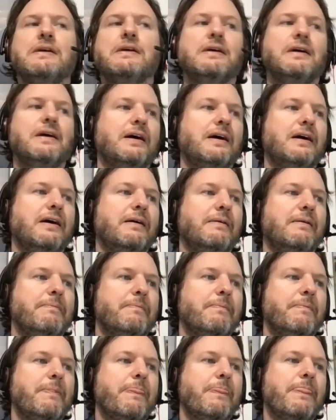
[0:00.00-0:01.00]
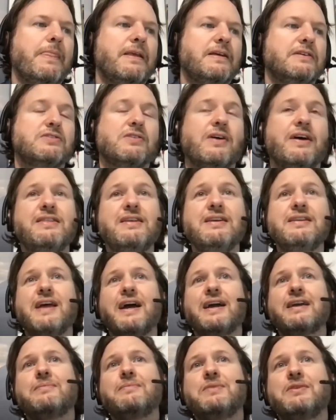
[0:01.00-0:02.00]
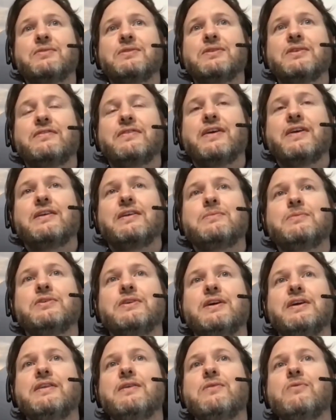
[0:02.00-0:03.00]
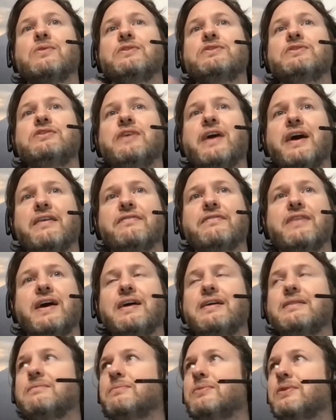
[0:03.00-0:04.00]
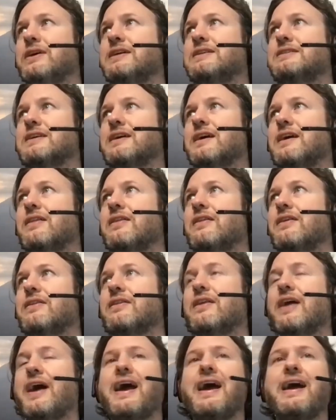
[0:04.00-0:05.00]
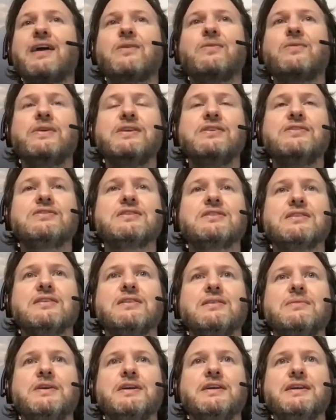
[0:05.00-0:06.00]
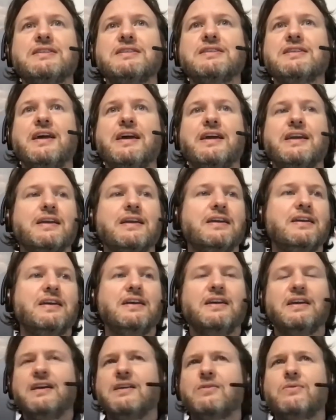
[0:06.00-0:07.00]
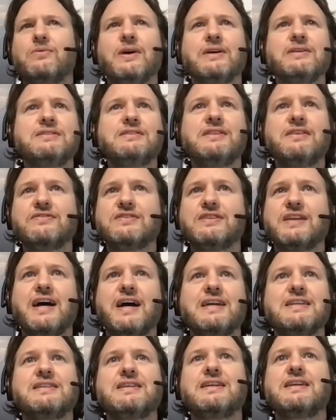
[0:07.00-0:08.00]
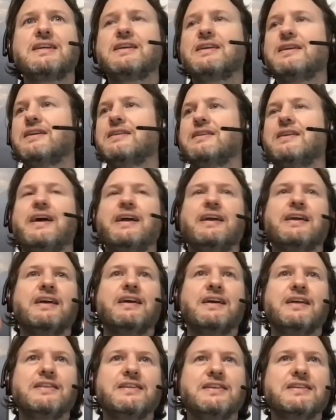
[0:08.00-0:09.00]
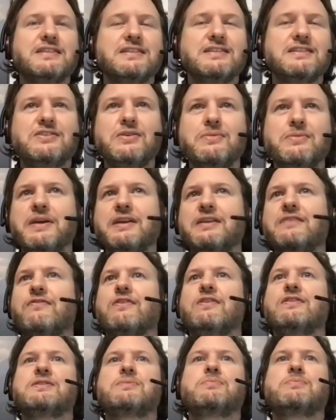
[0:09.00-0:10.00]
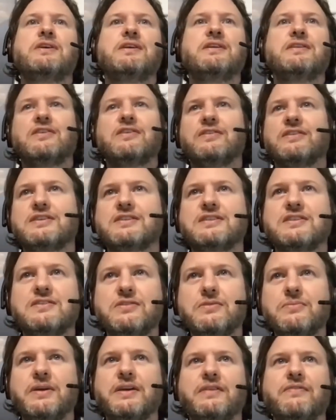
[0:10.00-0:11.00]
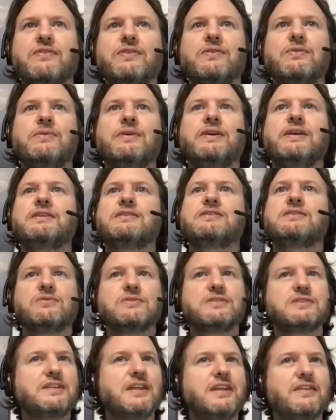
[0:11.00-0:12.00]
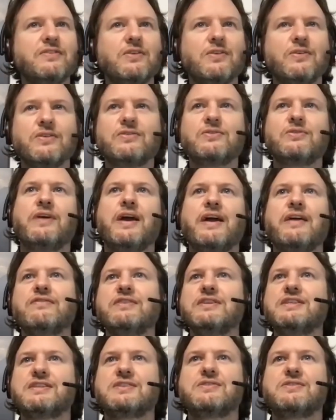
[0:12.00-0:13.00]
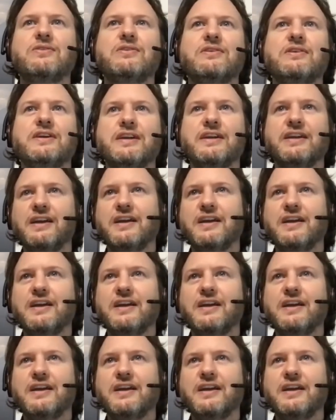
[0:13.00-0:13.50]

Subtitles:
Mm-hmm. So I think that can be really valuable. And then once you have that in place, the hack we use a little bit is like relative sizing, like this is too big for a sprint or this is too big for a week. So instead of going through every story,